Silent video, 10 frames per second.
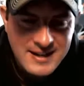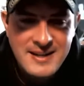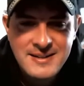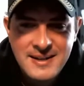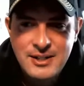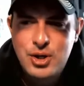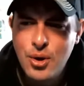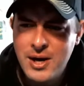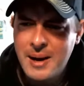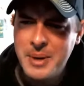And he's like,
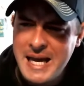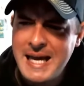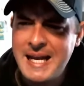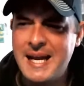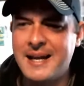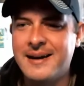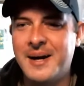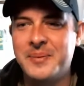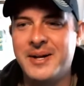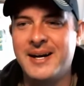dude, I'm eating.
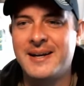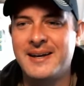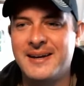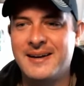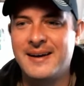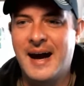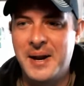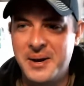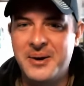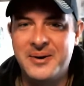I'm like,
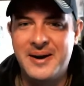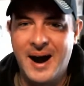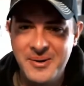I know.